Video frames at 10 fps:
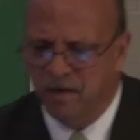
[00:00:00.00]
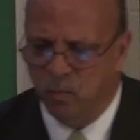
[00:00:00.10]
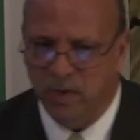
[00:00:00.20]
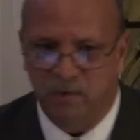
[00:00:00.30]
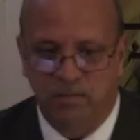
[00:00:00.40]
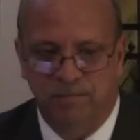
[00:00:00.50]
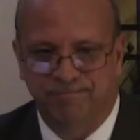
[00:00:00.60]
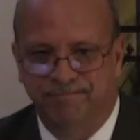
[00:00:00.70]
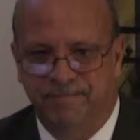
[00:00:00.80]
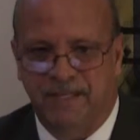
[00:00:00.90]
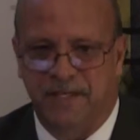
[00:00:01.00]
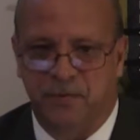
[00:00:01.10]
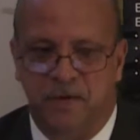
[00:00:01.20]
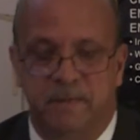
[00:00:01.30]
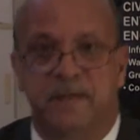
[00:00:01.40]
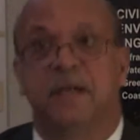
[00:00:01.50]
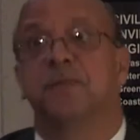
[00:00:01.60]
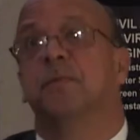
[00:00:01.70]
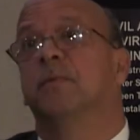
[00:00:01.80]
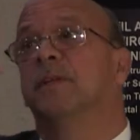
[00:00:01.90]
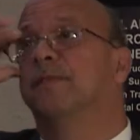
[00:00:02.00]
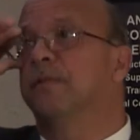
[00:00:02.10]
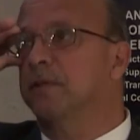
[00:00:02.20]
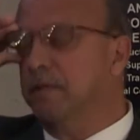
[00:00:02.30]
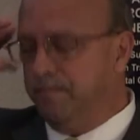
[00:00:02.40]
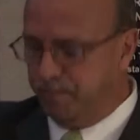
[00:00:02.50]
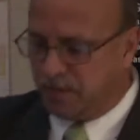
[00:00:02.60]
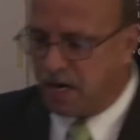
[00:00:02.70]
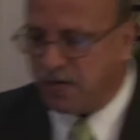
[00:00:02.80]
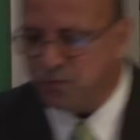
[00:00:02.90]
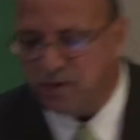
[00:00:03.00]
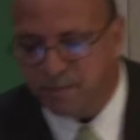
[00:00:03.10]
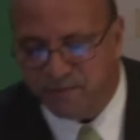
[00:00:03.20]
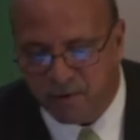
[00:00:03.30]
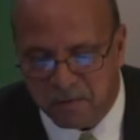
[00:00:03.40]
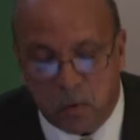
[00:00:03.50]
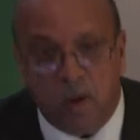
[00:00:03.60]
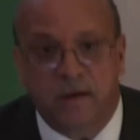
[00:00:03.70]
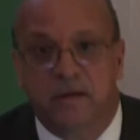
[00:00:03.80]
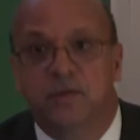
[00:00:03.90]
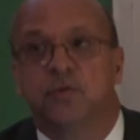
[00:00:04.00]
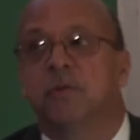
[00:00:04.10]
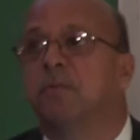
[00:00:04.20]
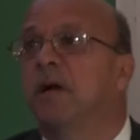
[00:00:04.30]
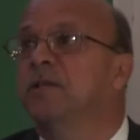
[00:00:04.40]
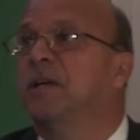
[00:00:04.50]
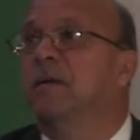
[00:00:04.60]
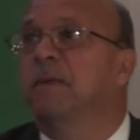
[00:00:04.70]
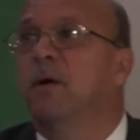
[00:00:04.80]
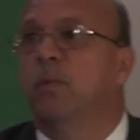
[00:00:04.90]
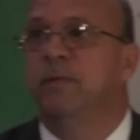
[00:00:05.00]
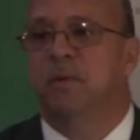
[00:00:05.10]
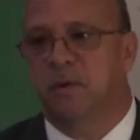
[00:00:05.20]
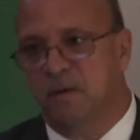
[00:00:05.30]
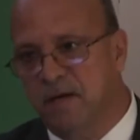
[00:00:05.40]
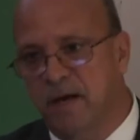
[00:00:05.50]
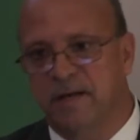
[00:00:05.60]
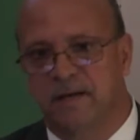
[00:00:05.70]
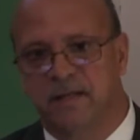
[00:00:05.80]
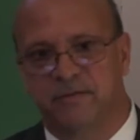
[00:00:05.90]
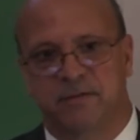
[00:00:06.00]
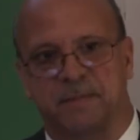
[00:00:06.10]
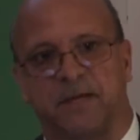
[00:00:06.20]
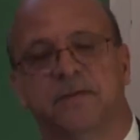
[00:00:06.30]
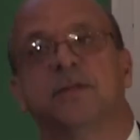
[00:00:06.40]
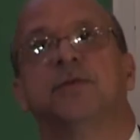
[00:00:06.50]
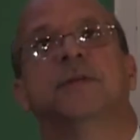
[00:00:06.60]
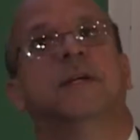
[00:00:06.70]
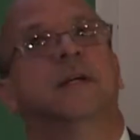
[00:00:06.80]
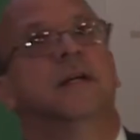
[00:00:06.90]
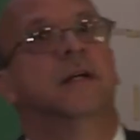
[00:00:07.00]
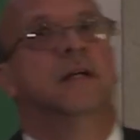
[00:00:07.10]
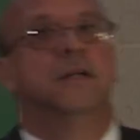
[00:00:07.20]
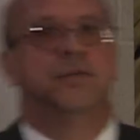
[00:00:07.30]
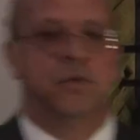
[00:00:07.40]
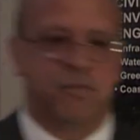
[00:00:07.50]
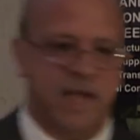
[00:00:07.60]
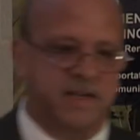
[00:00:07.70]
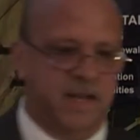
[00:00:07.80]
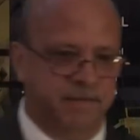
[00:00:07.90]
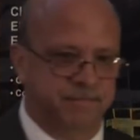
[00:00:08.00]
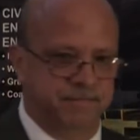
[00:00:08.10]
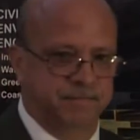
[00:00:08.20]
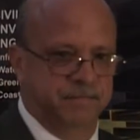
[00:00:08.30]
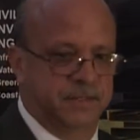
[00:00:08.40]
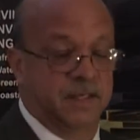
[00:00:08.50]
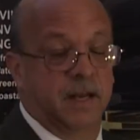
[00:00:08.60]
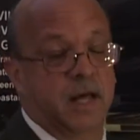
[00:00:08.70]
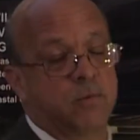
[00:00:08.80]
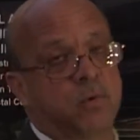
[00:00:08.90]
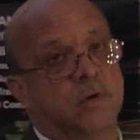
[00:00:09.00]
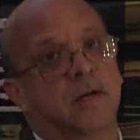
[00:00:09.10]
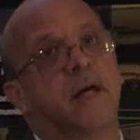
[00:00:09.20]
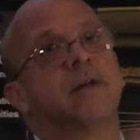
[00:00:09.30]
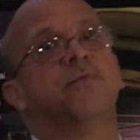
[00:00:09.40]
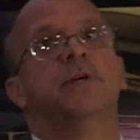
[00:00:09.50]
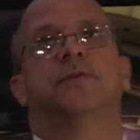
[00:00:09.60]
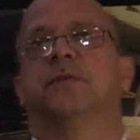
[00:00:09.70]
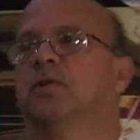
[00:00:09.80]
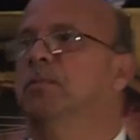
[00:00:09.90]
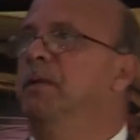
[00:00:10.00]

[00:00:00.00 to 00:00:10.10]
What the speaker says: Well, as with everybody else, when this first contractor performed quality control project came out, we were all kind of leery about this. So RIDOT did a lot of work, a lot of research,